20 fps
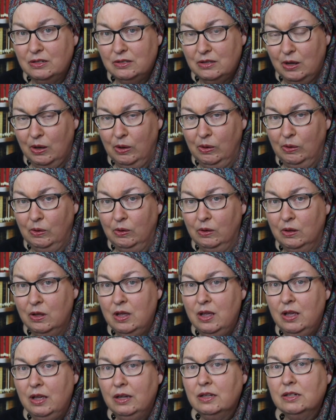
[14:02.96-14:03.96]
as a whole
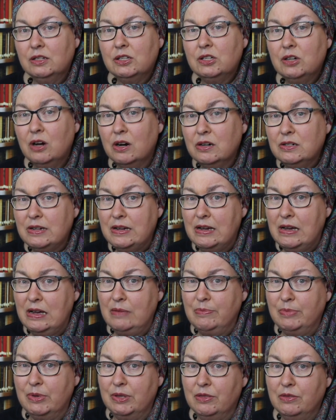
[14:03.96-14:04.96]
can start to
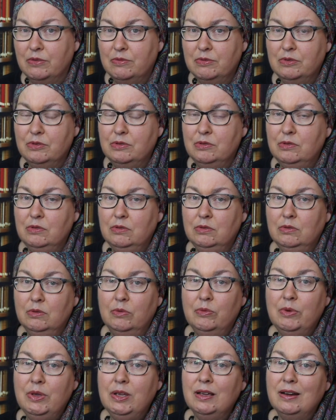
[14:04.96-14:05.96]
happen through
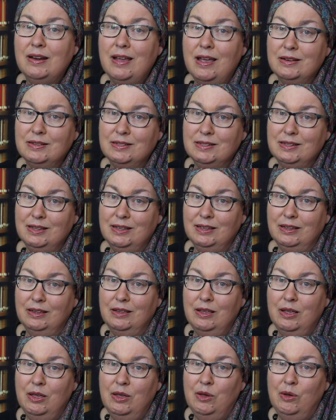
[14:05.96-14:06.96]
reconnecting
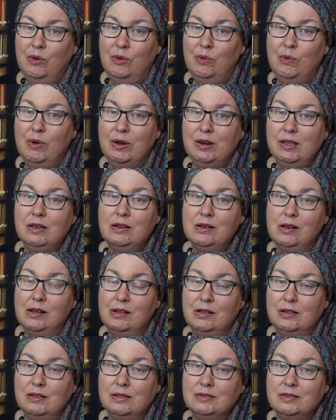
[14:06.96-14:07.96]
what he
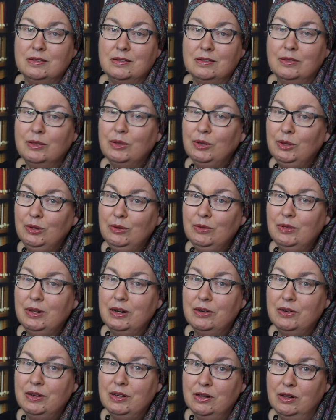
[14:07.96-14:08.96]
calls the
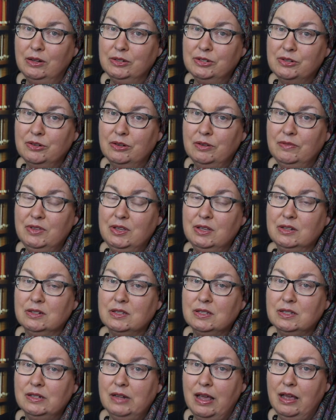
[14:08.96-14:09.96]
culinary culture of the
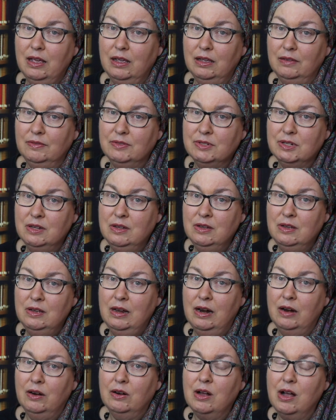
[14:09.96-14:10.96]
enslaved,
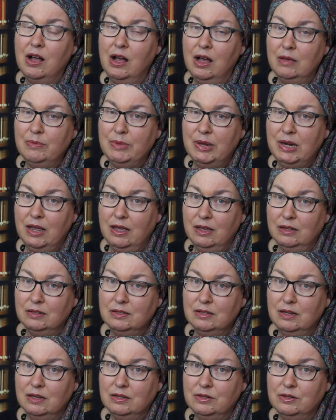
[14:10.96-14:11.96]
our common
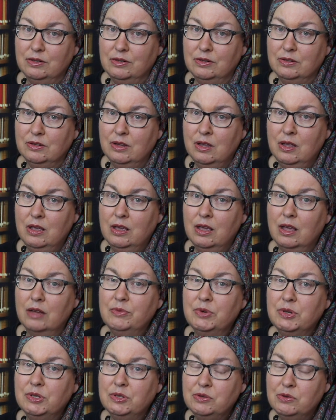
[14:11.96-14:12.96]
ancestors,
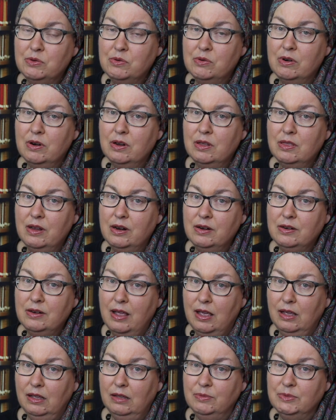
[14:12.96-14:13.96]
and restoring their
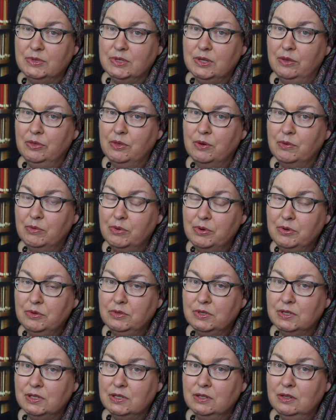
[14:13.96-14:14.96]
names on the
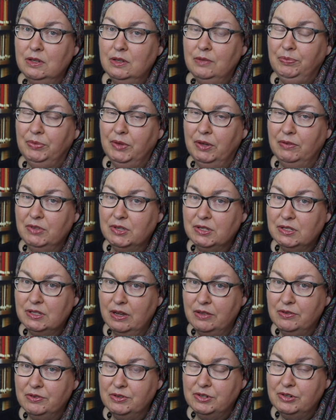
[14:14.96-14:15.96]
roots of the
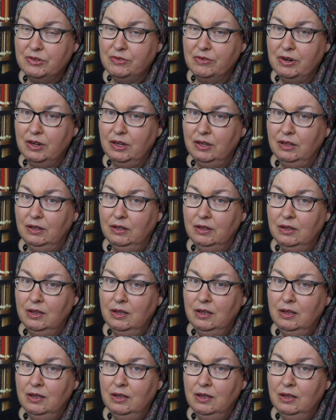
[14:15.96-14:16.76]
Southern tree